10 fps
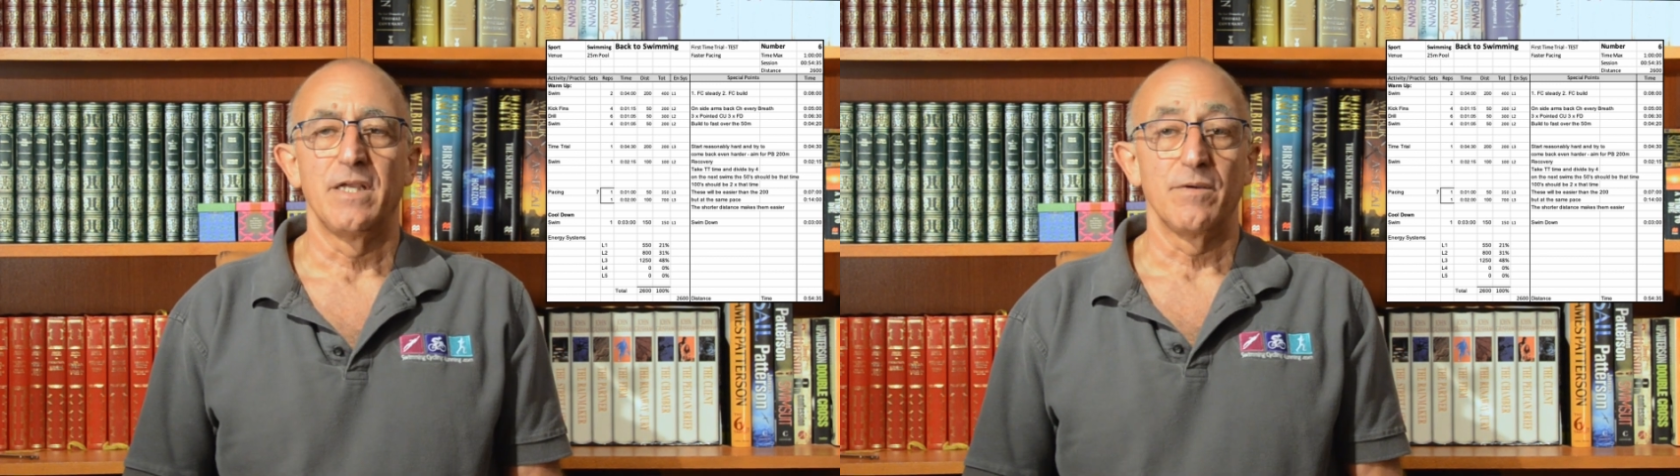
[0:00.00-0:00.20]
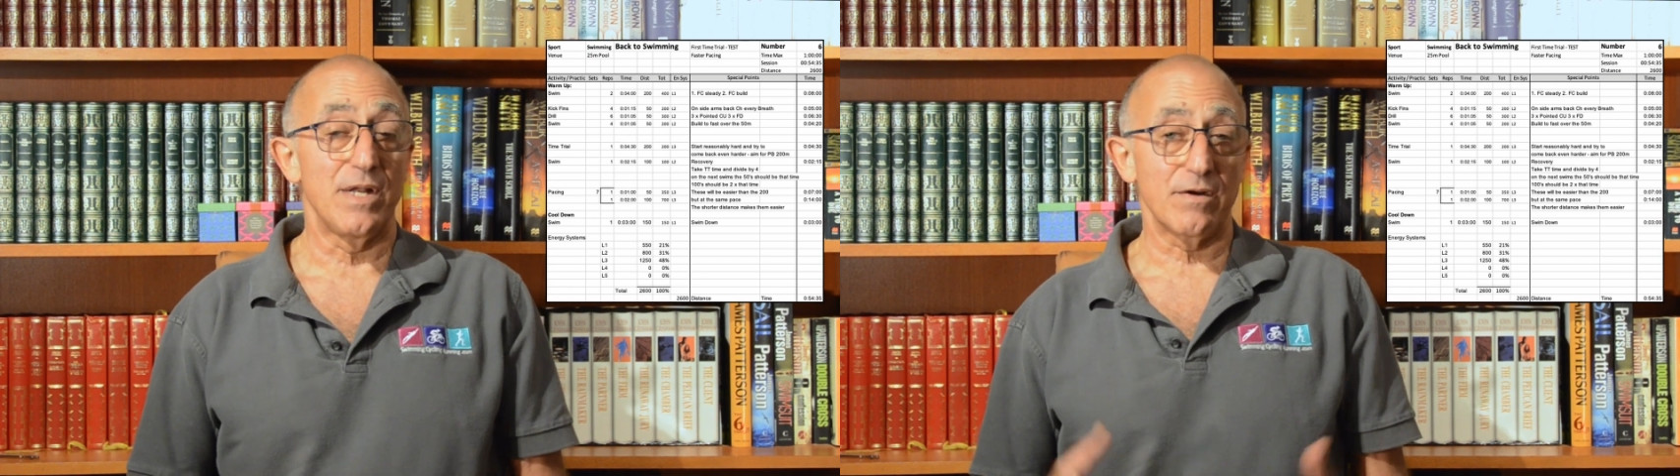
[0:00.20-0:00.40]

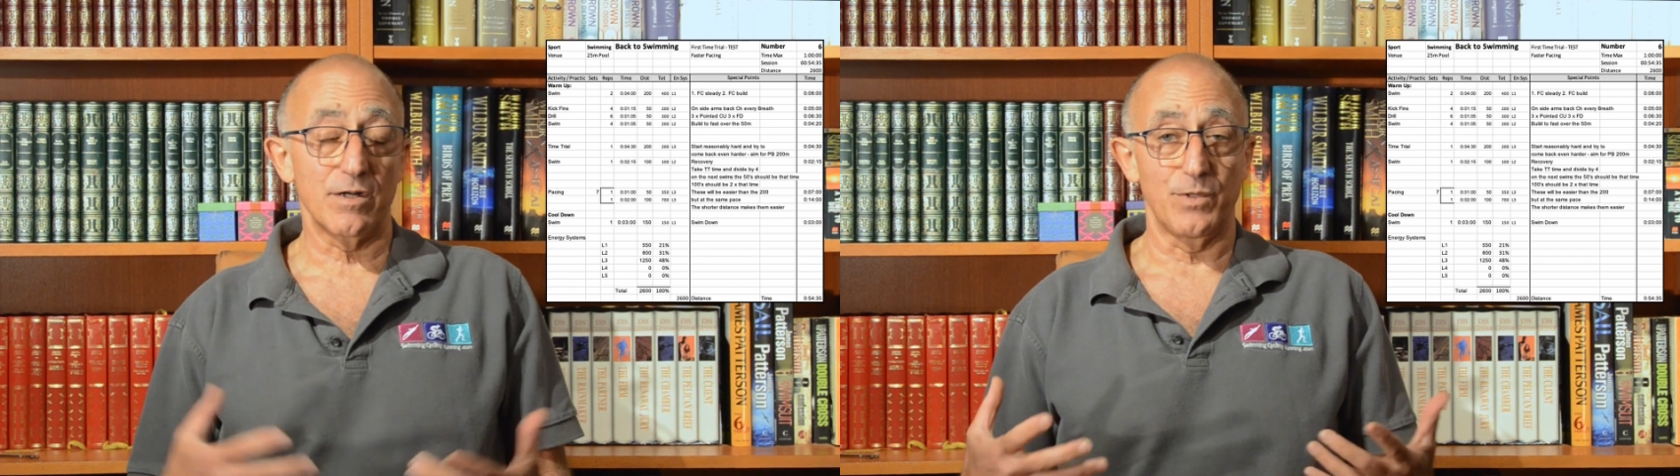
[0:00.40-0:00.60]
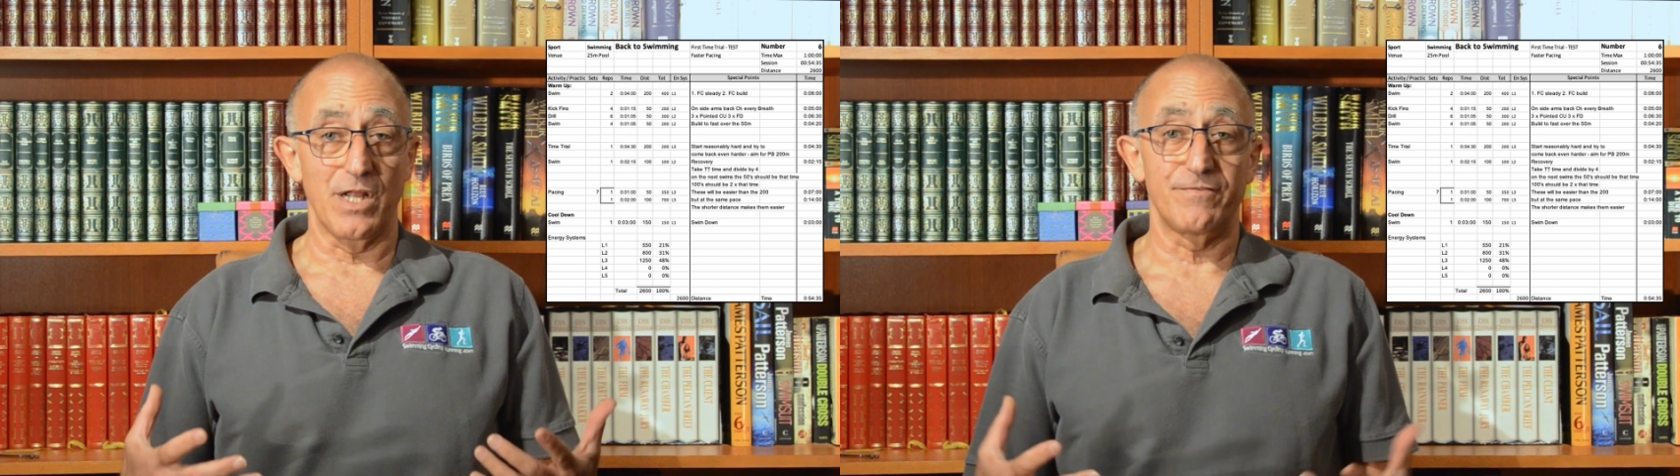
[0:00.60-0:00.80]
We're now going
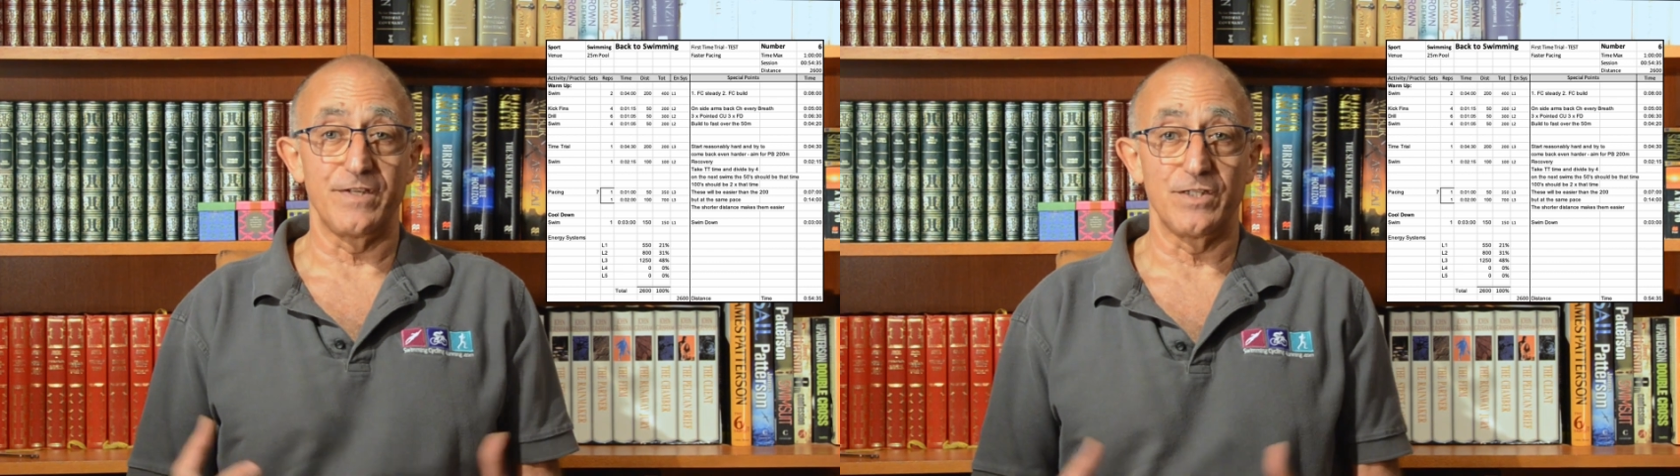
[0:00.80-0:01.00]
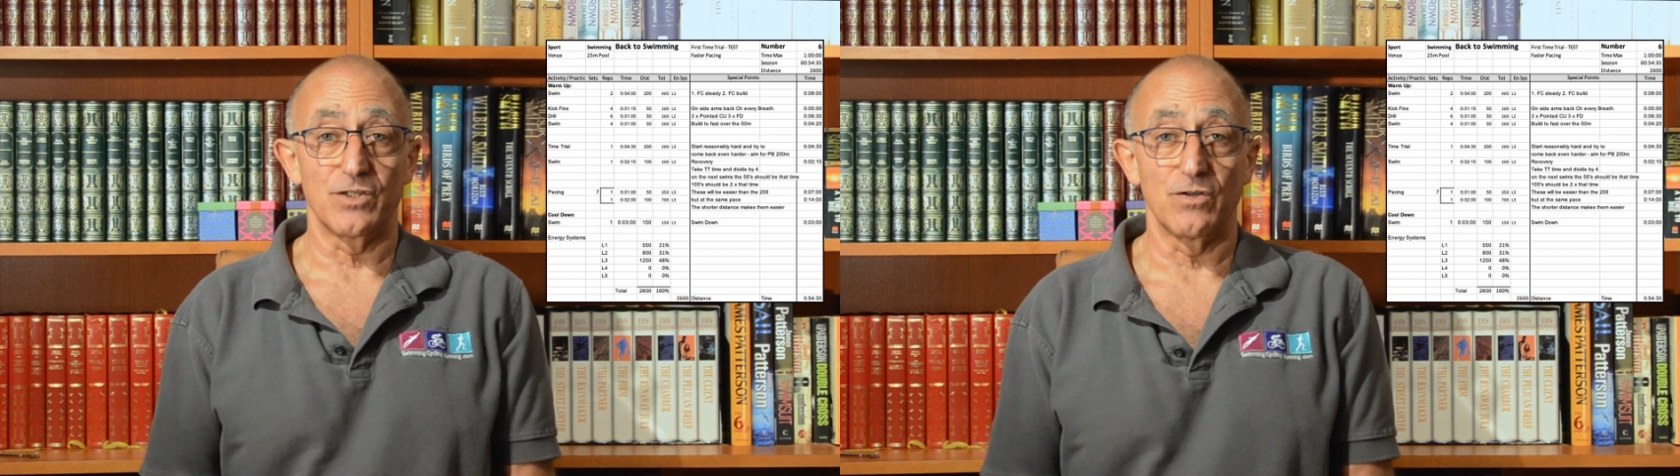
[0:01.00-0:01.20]
to put our
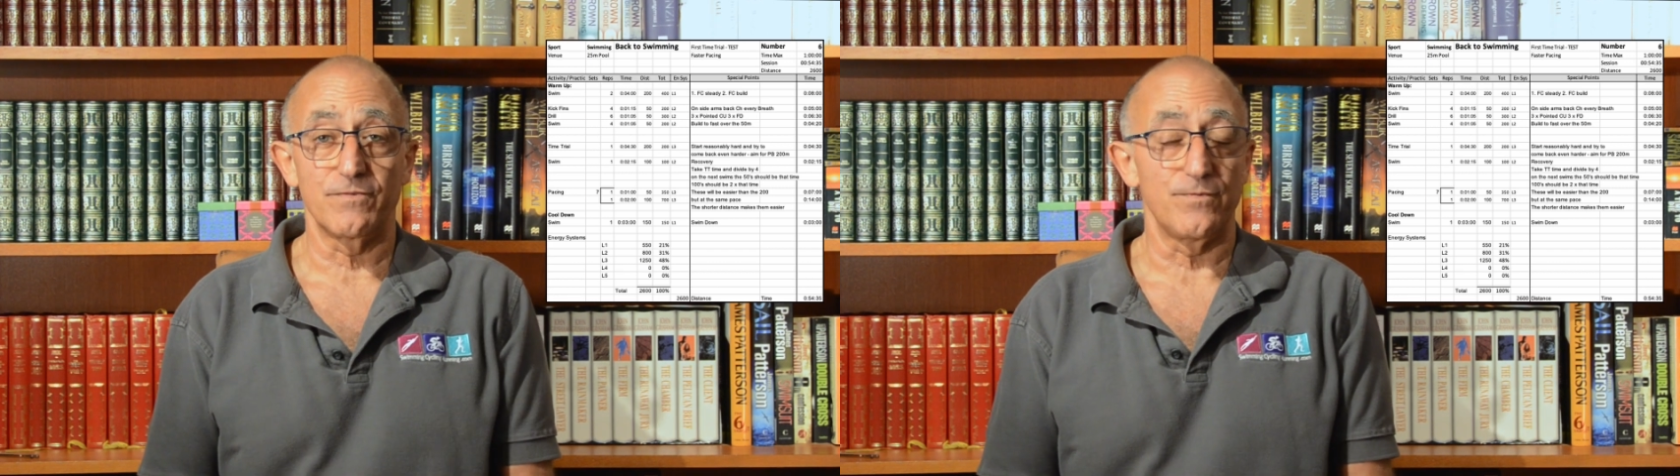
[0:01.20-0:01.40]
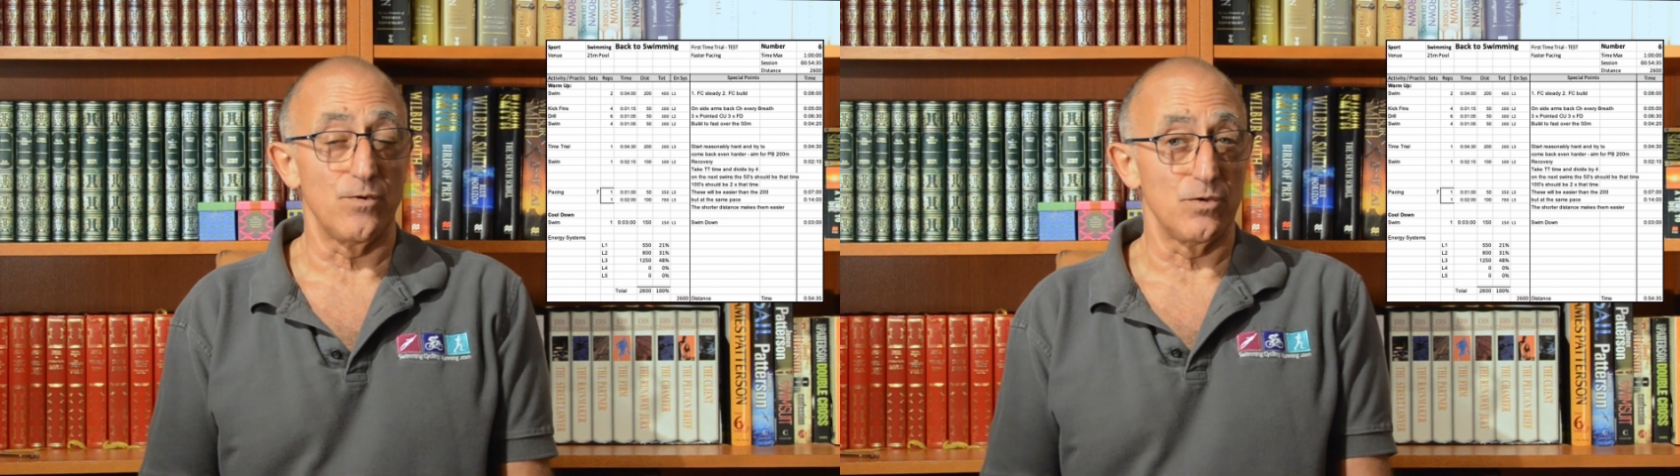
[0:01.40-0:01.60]
fins on
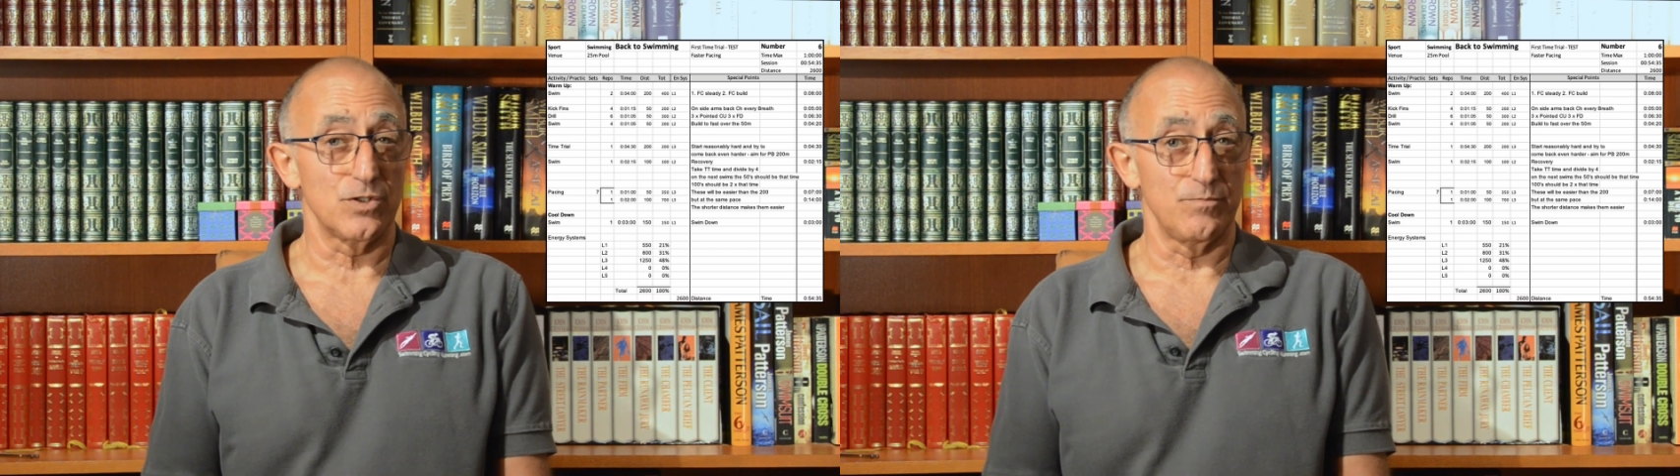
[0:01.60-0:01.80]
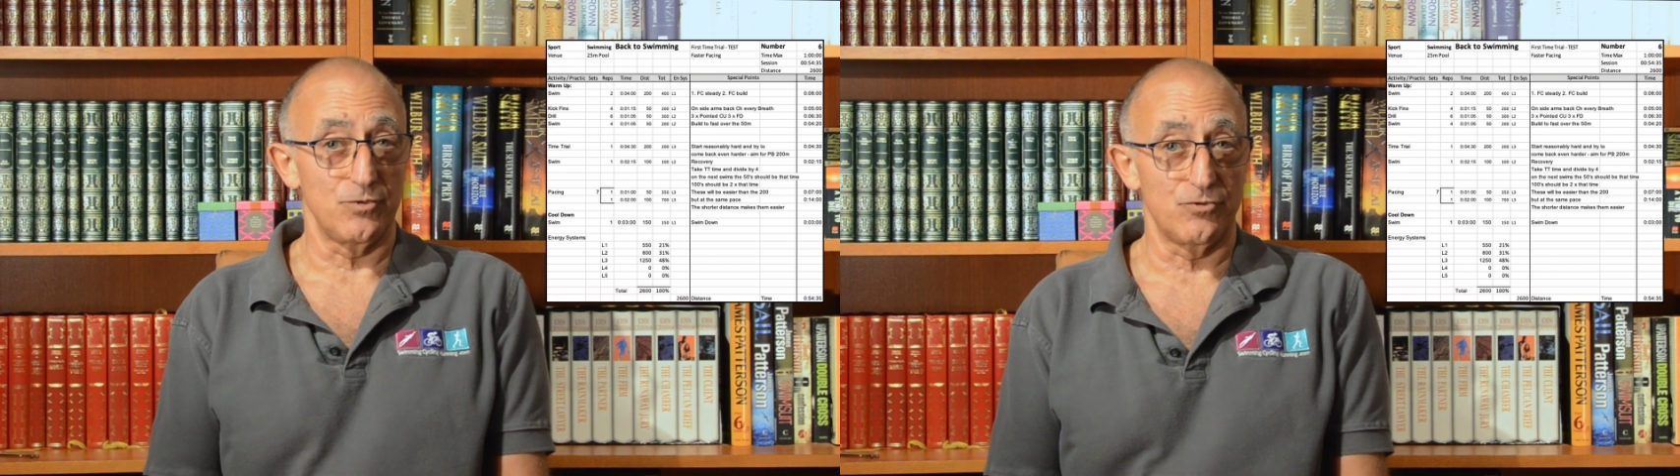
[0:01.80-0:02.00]
for
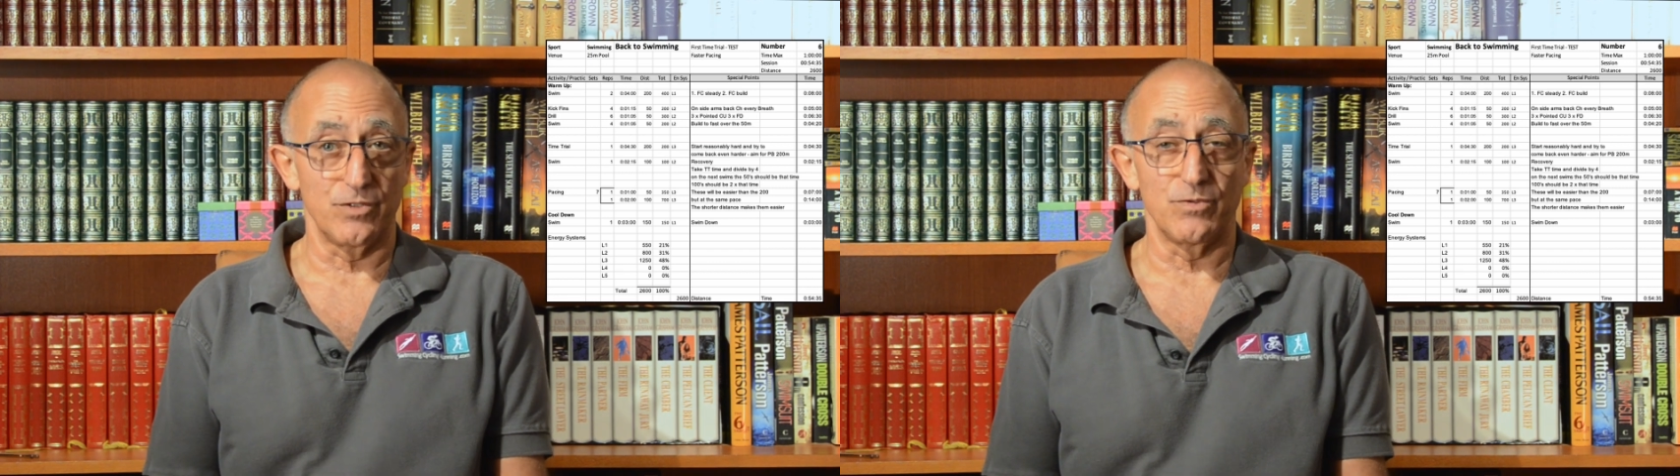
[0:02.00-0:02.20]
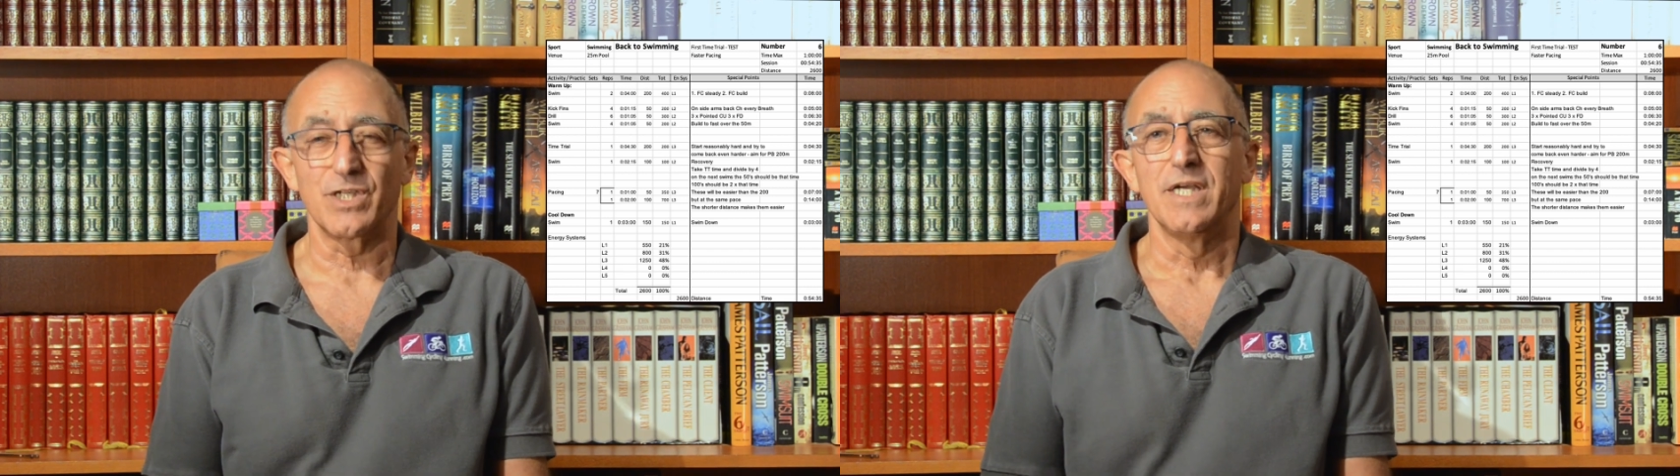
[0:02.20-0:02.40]
some
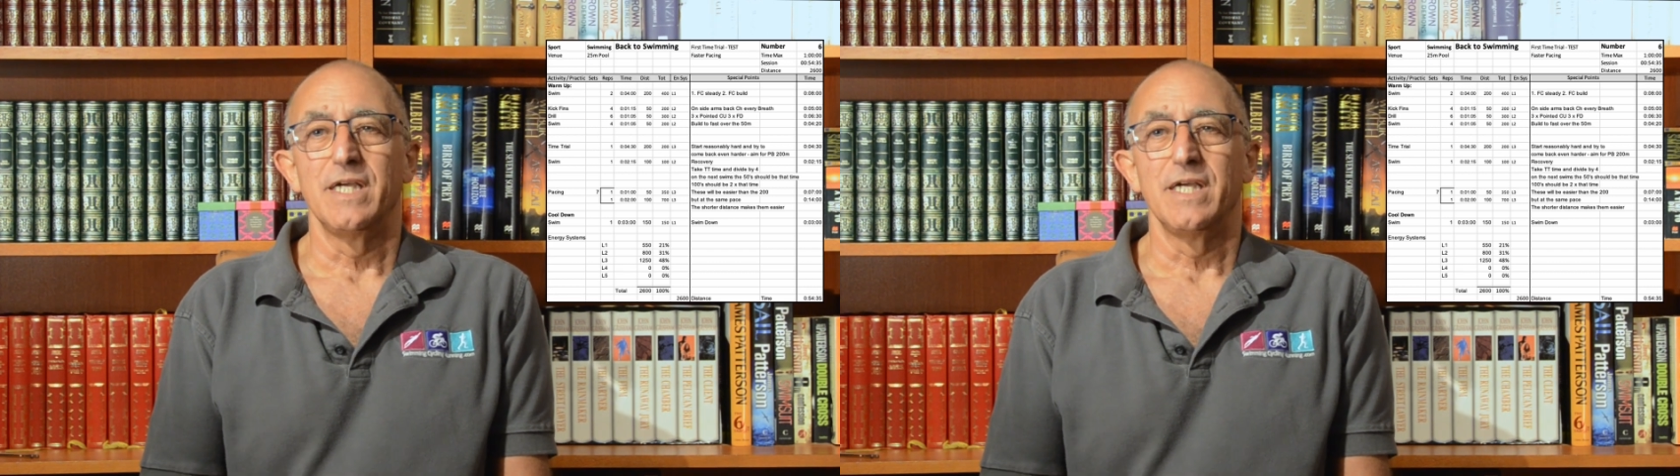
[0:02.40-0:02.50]
drills,